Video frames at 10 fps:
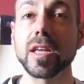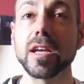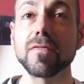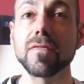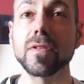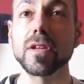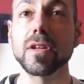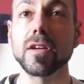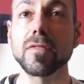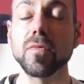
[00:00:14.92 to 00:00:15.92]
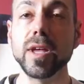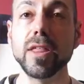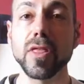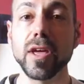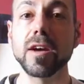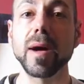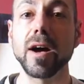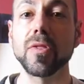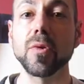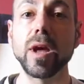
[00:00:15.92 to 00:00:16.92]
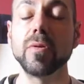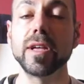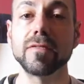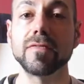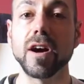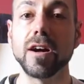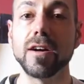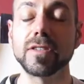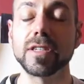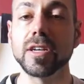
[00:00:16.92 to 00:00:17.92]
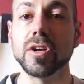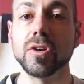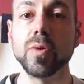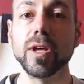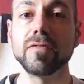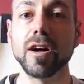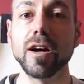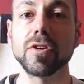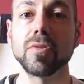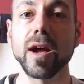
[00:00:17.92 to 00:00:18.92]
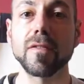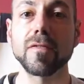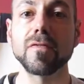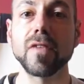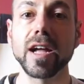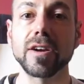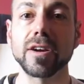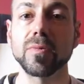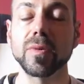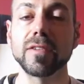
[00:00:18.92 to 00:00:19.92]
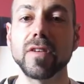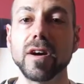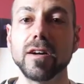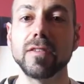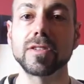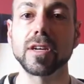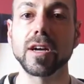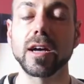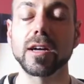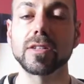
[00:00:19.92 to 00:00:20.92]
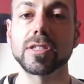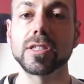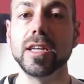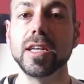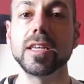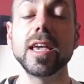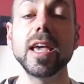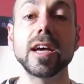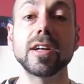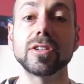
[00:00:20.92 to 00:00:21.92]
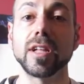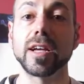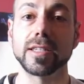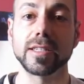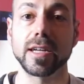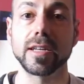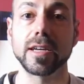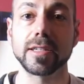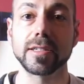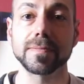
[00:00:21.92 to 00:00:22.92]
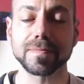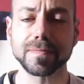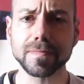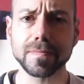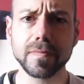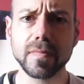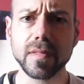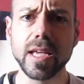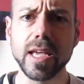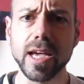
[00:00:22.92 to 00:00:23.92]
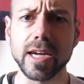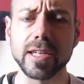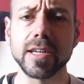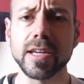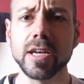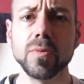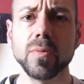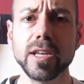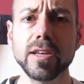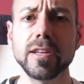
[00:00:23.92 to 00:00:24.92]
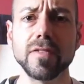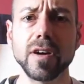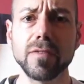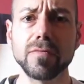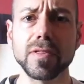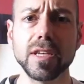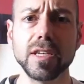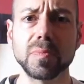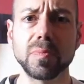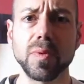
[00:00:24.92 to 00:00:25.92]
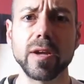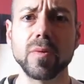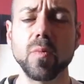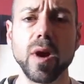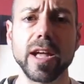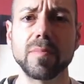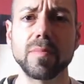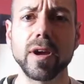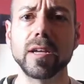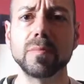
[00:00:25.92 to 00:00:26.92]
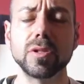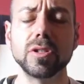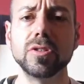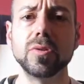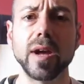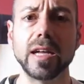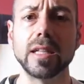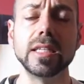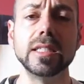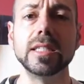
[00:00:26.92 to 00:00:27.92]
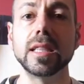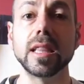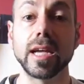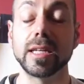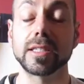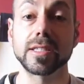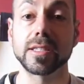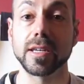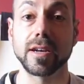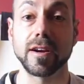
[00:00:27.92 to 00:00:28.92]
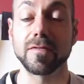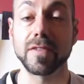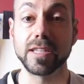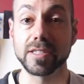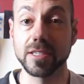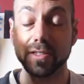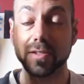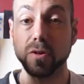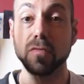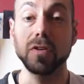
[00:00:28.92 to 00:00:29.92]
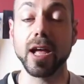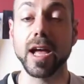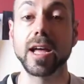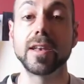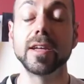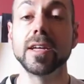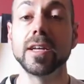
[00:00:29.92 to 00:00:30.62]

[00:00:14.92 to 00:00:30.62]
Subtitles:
If we think about the way we evolved around fire. We evolved seeing candlelight at night. And we didn't evolve with these bright white, bright blue LED lights in our faces overhead.